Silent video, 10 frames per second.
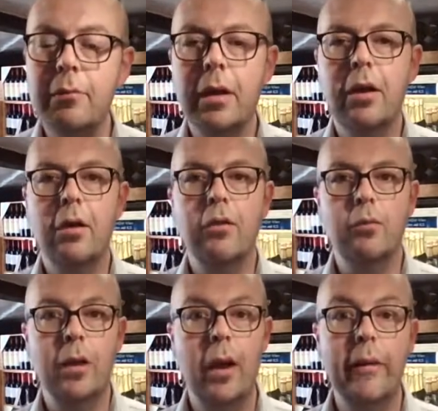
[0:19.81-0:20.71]
because
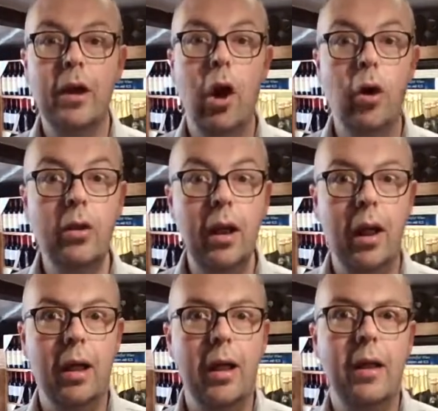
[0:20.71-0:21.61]
we're going
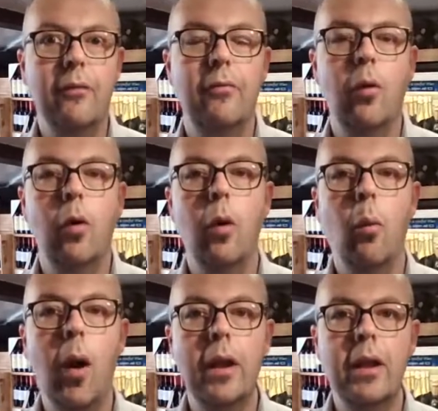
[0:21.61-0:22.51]
online for
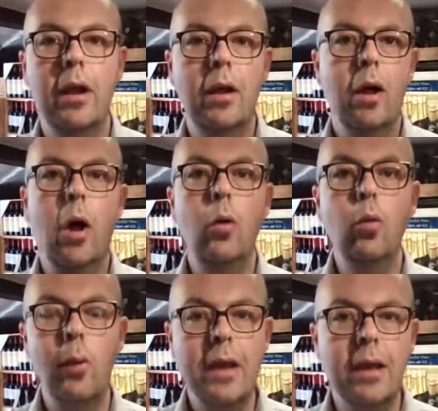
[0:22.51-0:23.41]
one whole
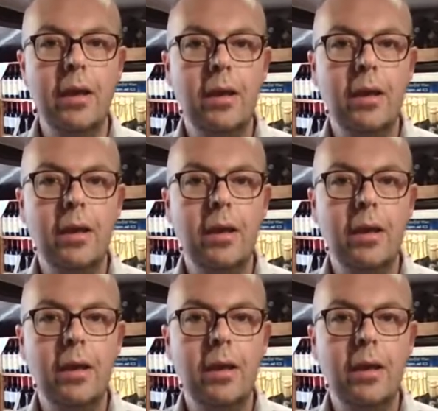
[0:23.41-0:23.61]
week